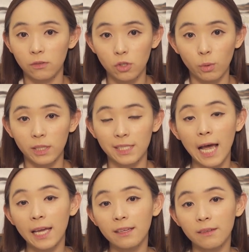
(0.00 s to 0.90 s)
Do you want to
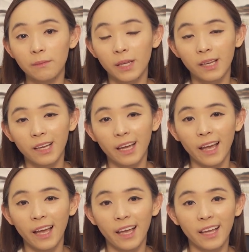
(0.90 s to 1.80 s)
die?
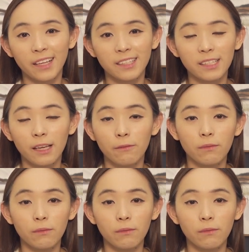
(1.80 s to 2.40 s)
And